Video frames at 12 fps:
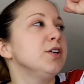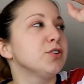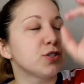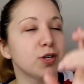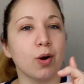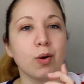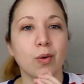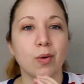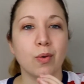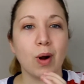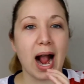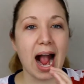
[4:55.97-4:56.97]

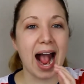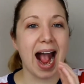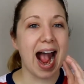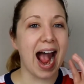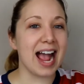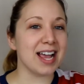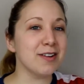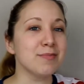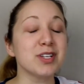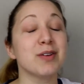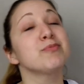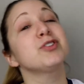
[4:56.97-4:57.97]
So
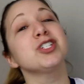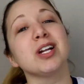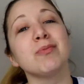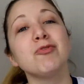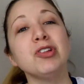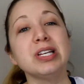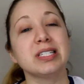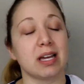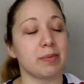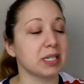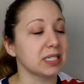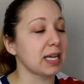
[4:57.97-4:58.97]
I'm really
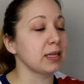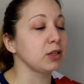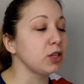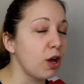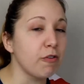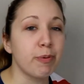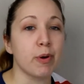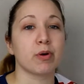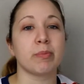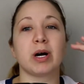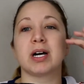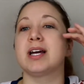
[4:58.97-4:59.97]
excited because I love
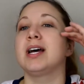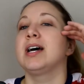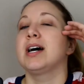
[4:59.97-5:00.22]
Pokemon.